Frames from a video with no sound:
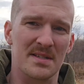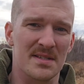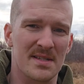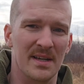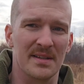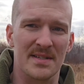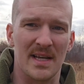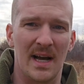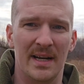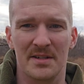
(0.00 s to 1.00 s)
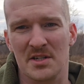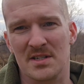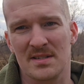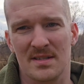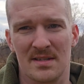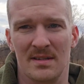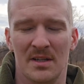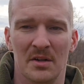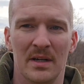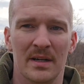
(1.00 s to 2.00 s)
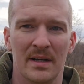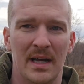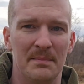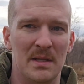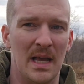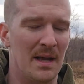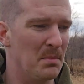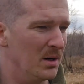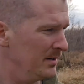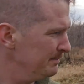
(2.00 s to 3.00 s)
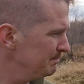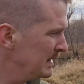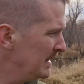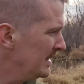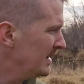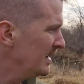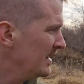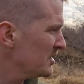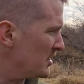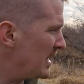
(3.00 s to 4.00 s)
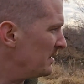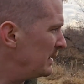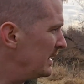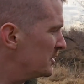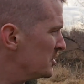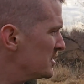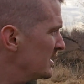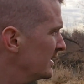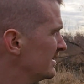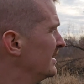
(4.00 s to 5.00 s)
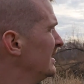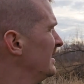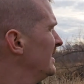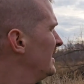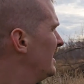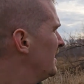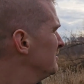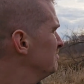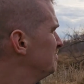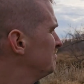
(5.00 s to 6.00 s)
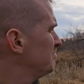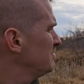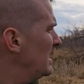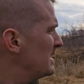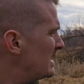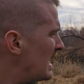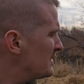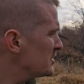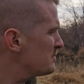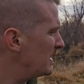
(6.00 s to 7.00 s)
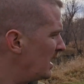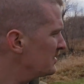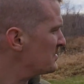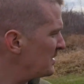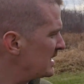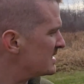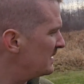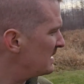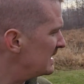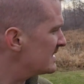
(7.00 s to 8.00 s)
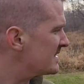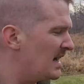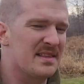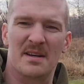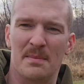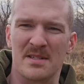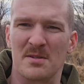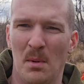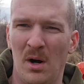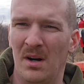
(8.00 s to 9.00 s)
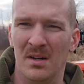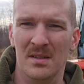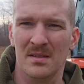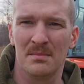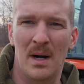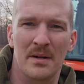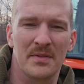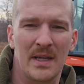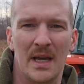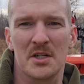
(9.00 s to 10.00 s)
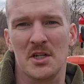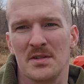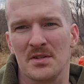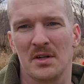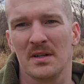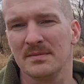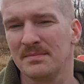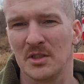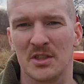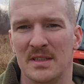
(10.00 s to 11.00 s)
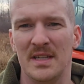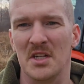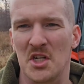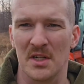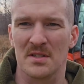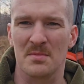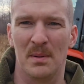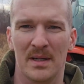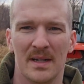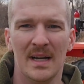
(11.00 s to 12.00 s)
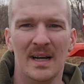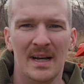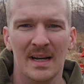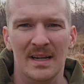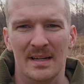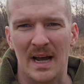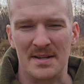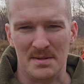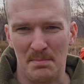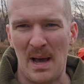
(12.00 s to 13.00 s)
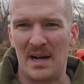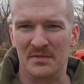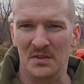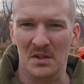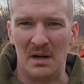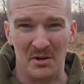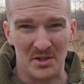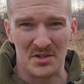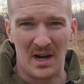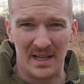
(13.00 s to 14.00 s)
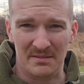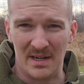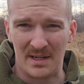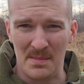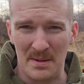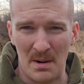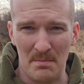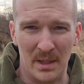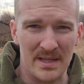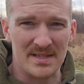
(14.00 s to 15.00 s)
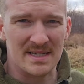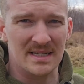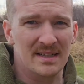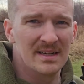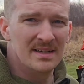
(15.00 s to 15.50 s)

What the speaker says: doesn't sit inside, it just sits, in an empty hay barn. So that'll be interesting. And then, yeah, there's been other things on the inside that have been small modifications or just additions, but not as impactful. I would also highly recommend my buddy seat.